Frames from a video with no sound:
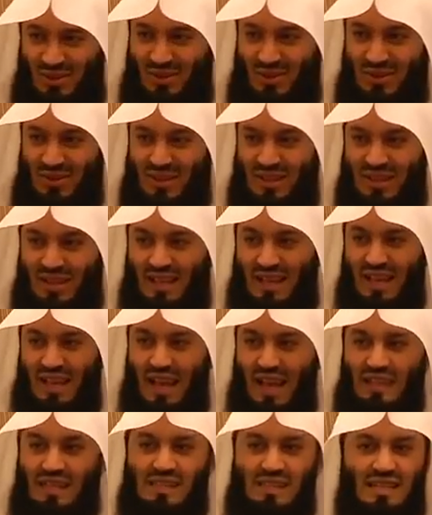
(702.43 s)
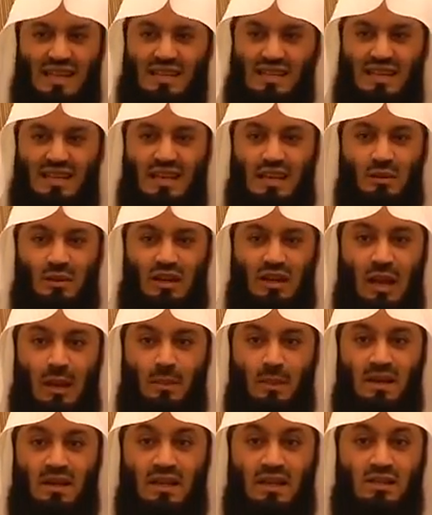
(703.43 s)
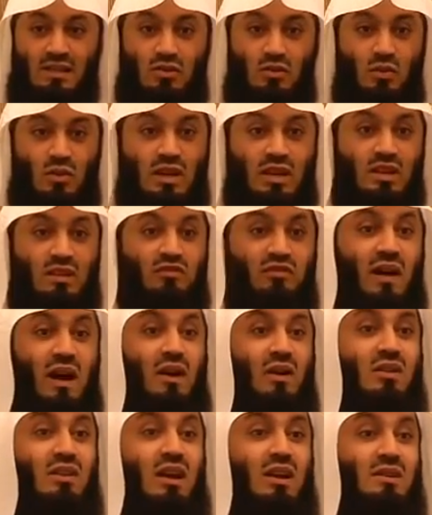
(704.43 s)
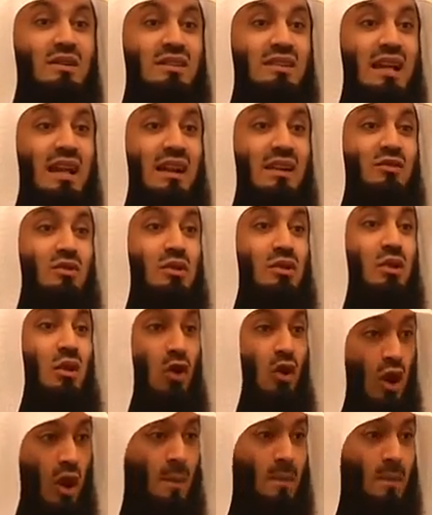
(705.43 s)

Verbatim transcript: you know. And suddenly what happened is we found ourselves with no